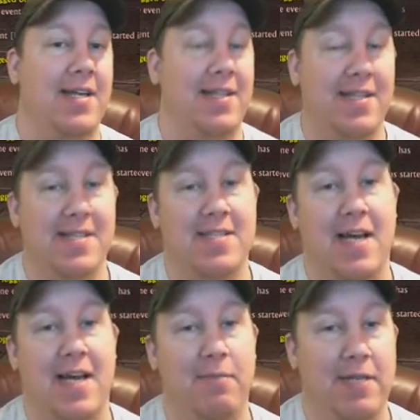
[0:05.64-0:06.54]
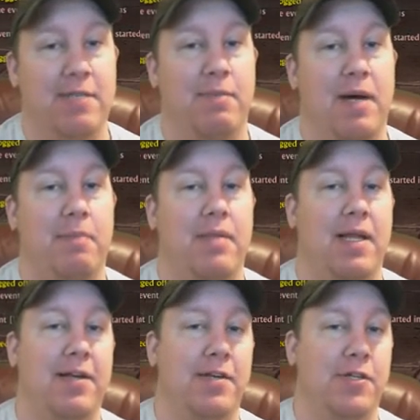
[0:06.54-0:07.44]
and this time it's about
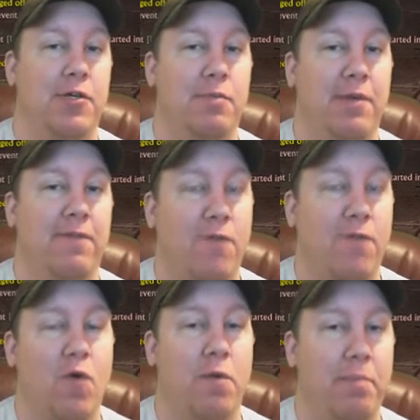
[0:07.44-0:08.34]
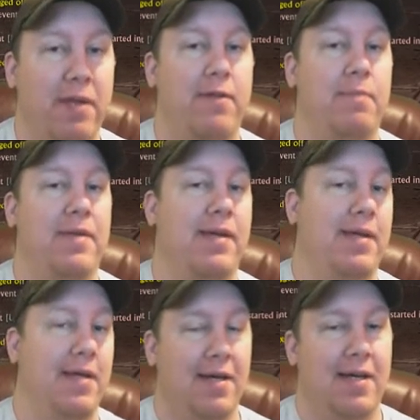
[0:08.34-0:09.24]
planar attunement for
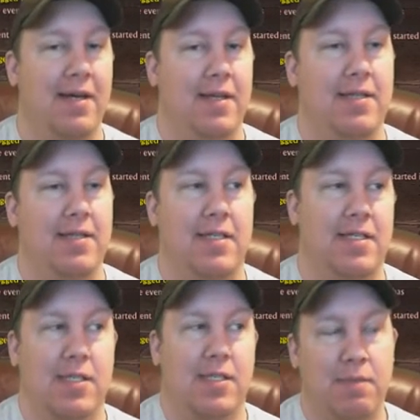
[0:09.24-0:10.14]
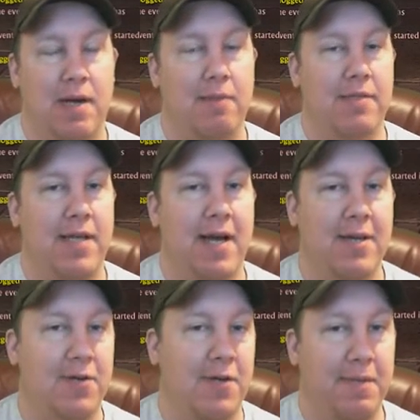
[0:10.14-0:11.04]
PvP. This is probably
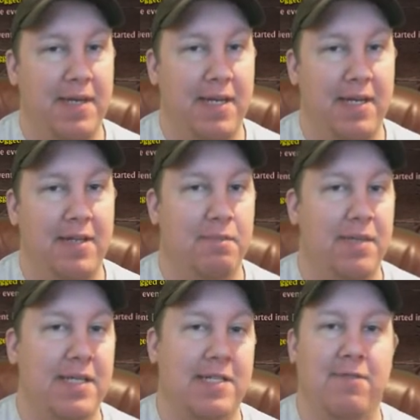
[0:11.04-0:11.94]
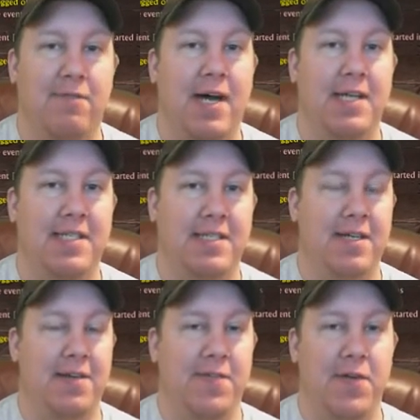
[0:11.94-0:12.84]
not going to be the best device
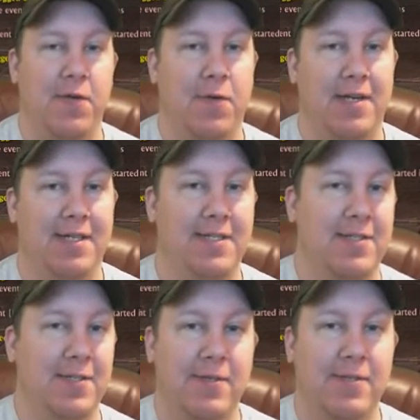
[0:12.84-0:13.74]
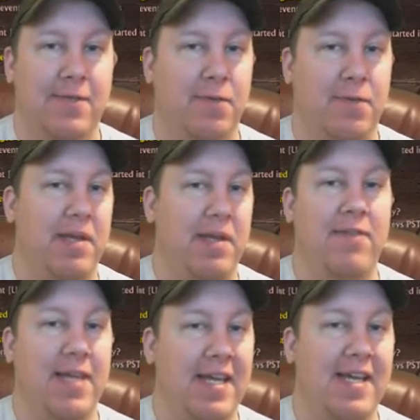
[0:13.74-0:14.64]
if you're wanting to use it for
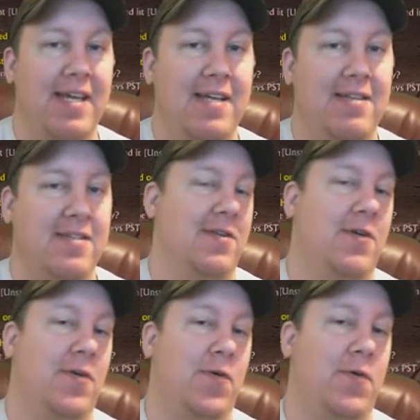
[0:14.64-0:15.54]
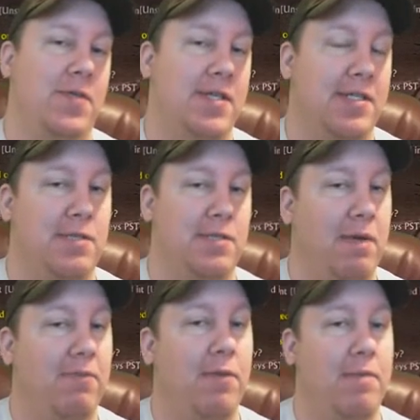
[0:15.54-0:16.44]
PvE, so this is
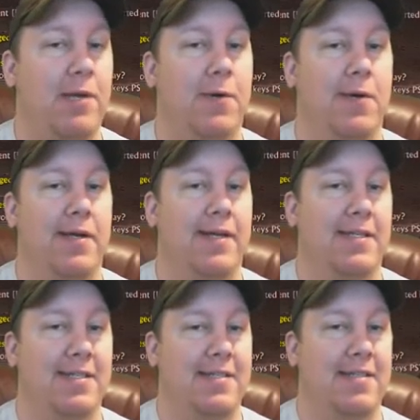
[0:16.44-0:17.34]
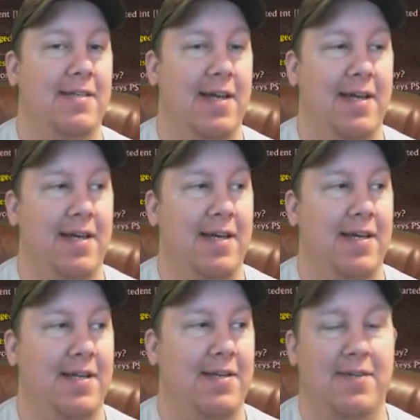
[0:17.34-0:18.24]
PvP oriented
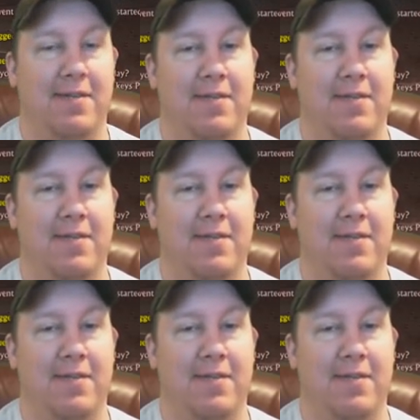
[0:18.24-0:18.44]
and